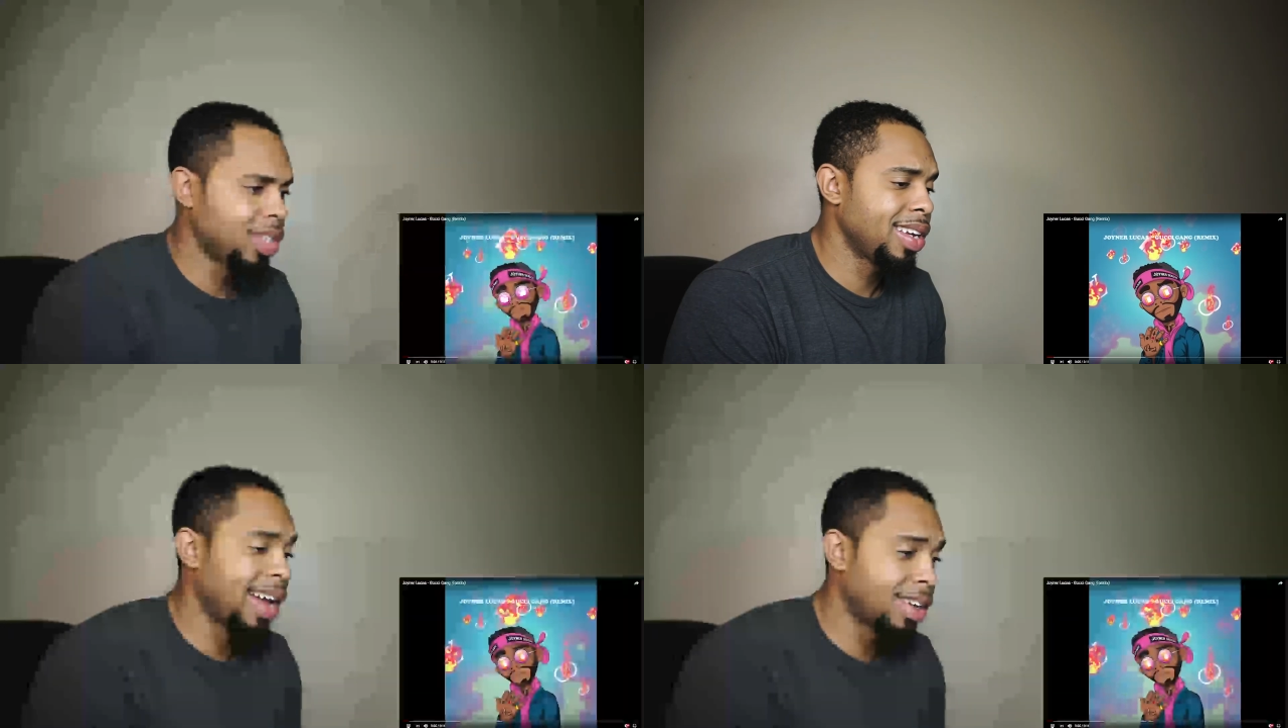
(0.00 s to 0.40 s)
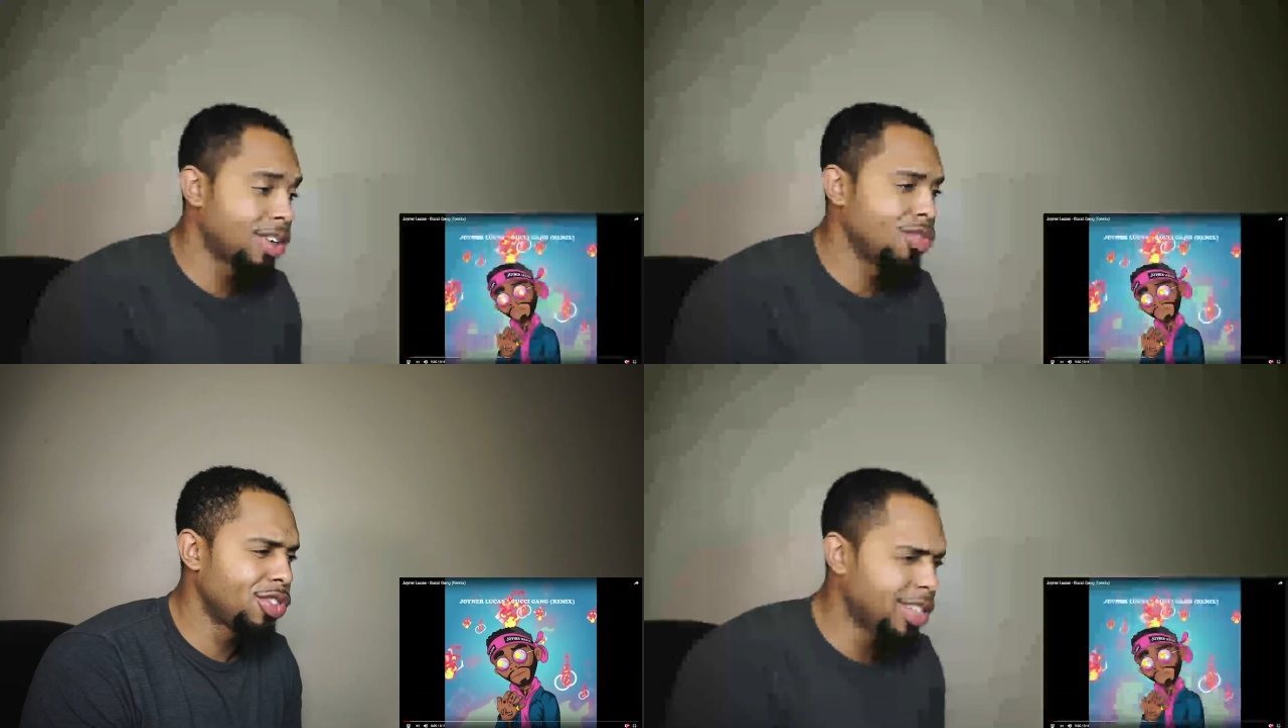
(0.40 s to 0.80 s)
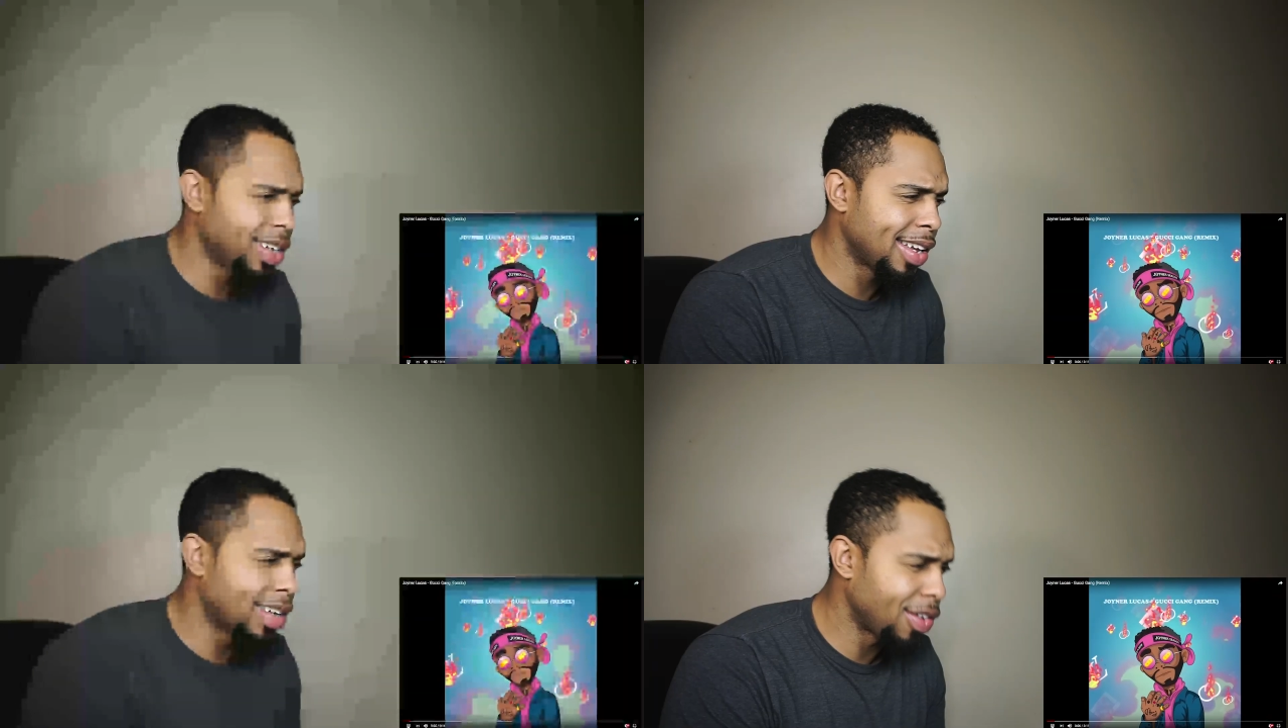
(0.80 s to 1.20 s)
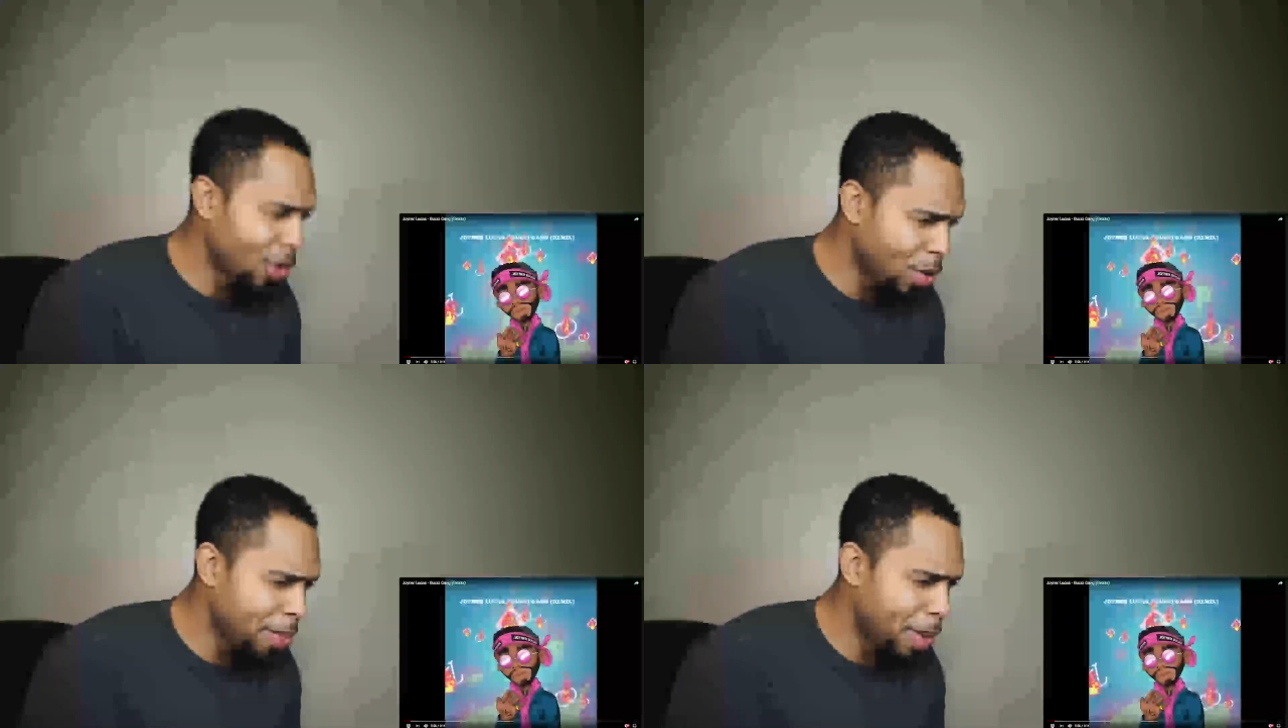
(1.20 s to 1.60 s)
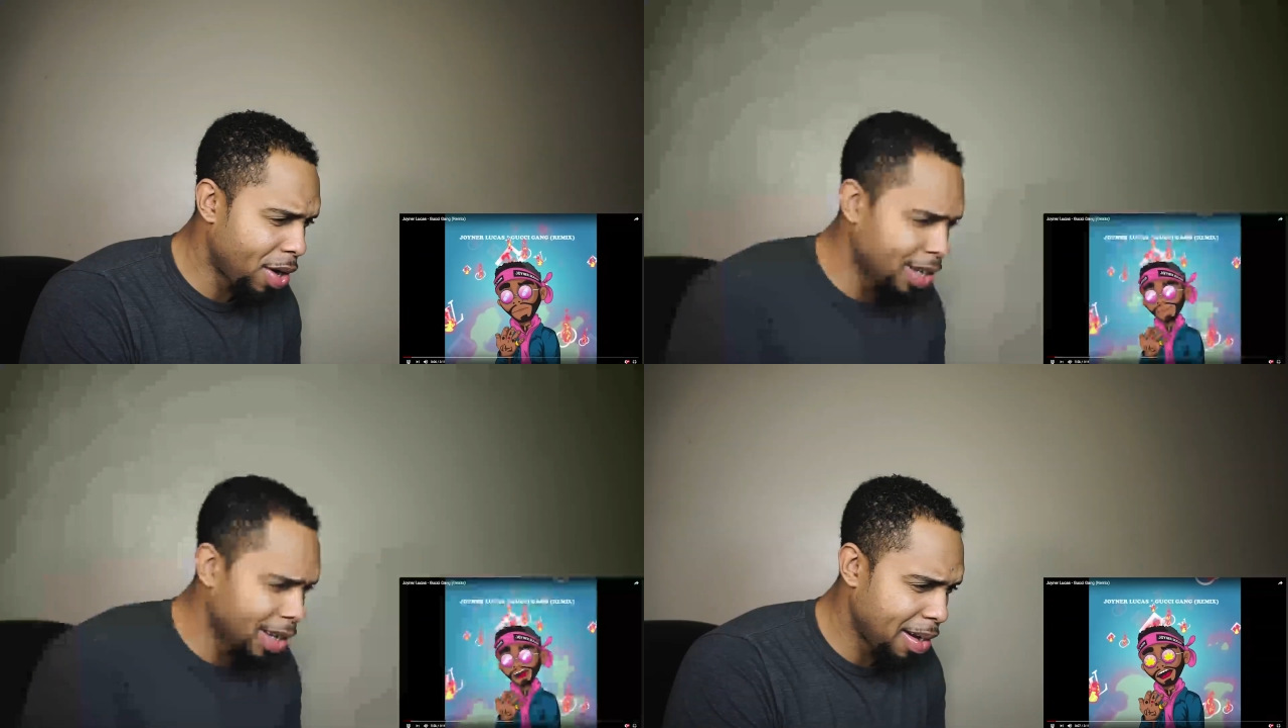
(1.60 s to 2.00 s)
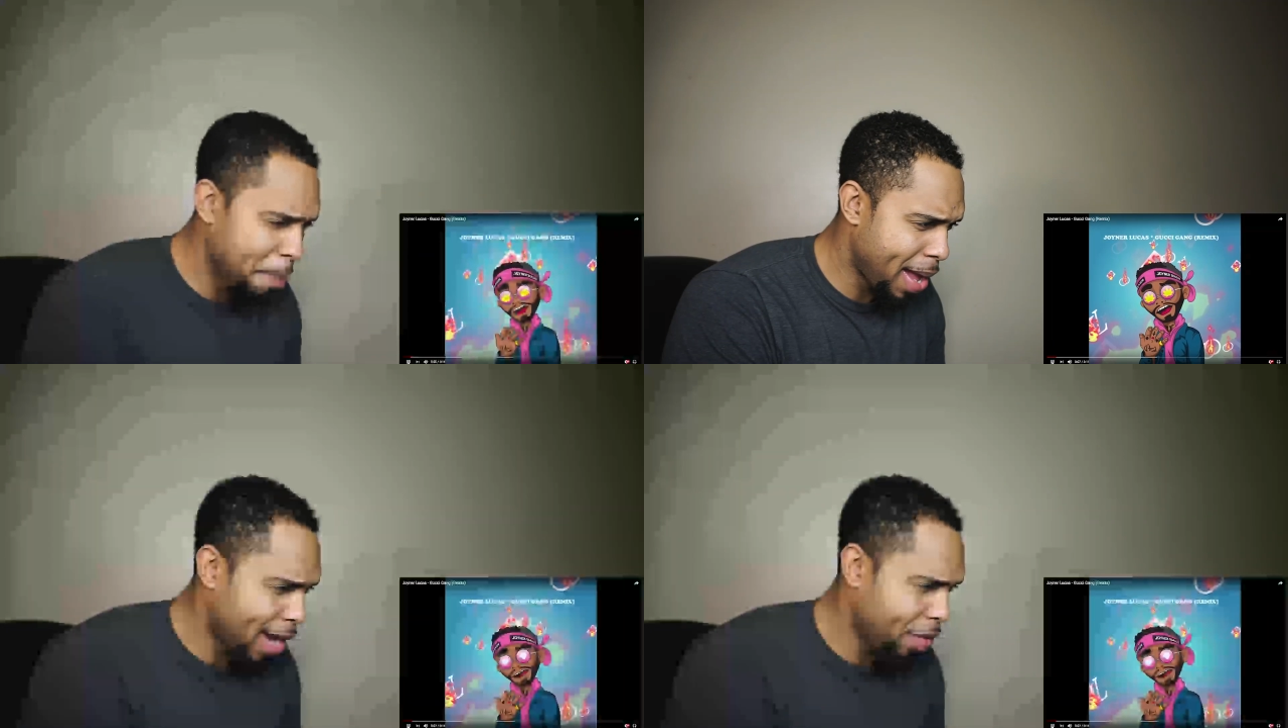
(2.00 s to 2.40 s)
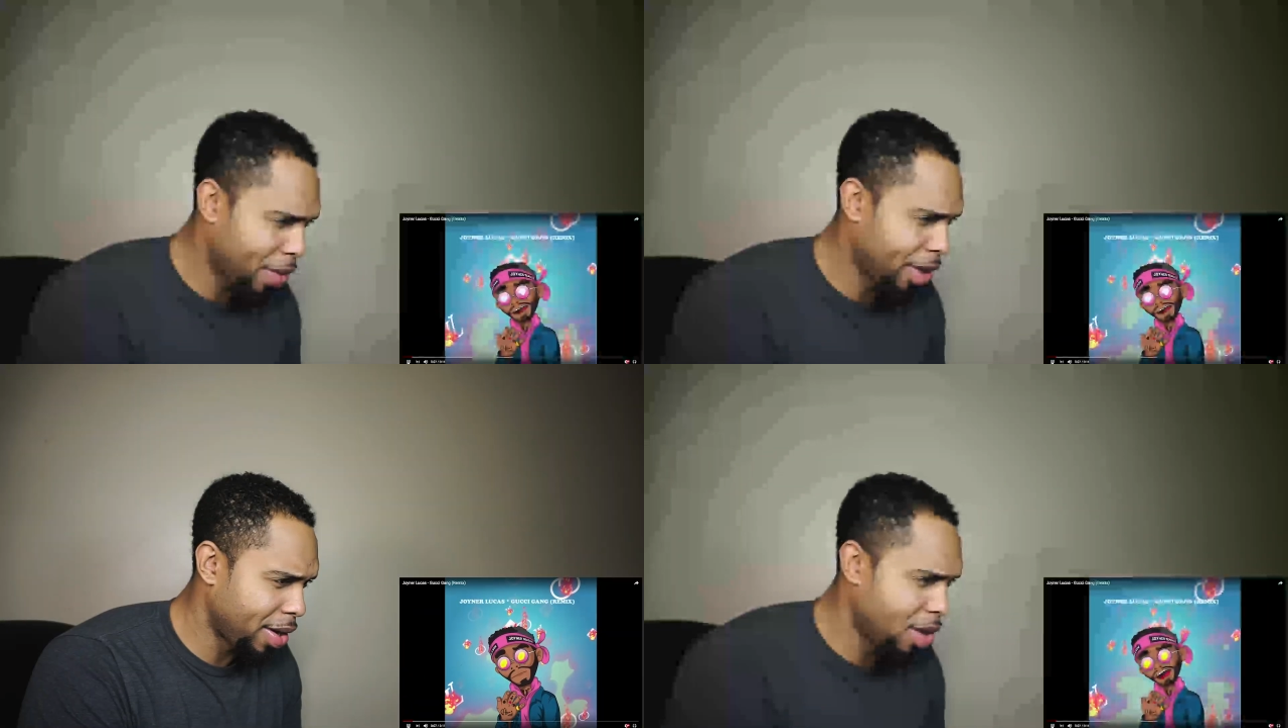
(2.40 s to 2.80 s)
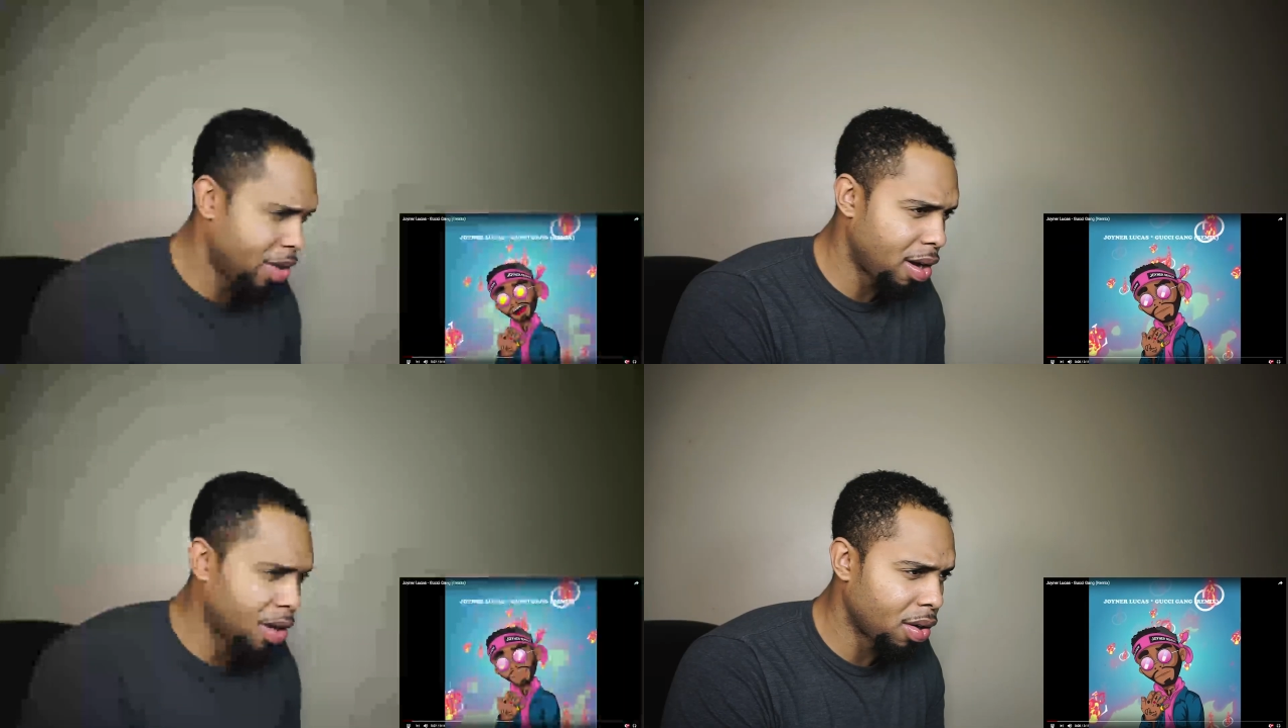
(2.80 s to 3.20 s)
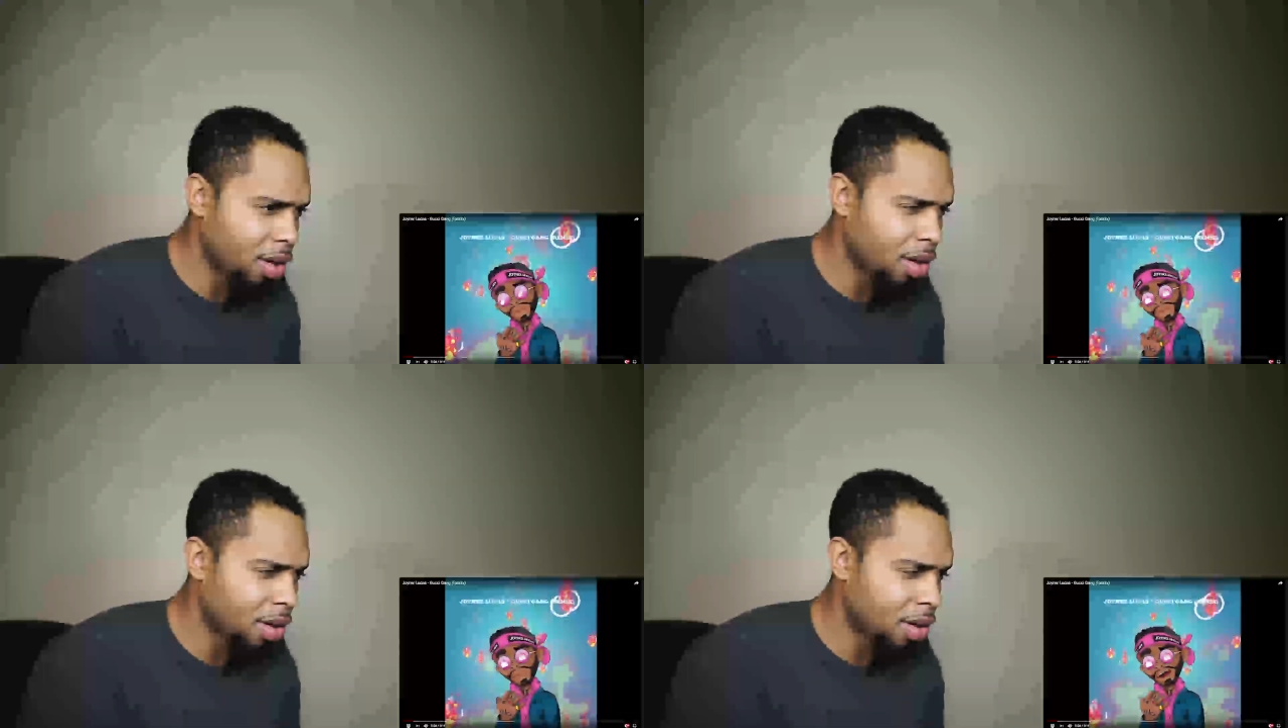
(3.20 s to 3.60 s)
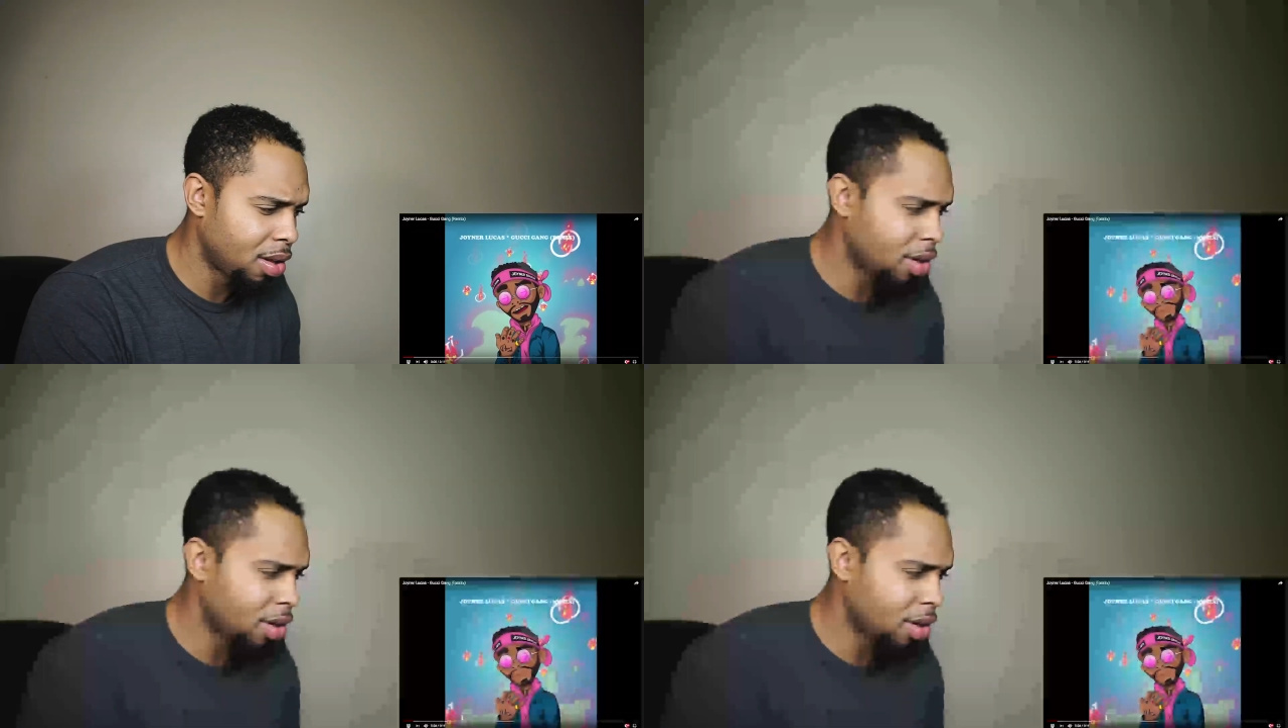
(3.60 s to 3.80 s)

You got Gucci and Louis burning in the background. Hold on.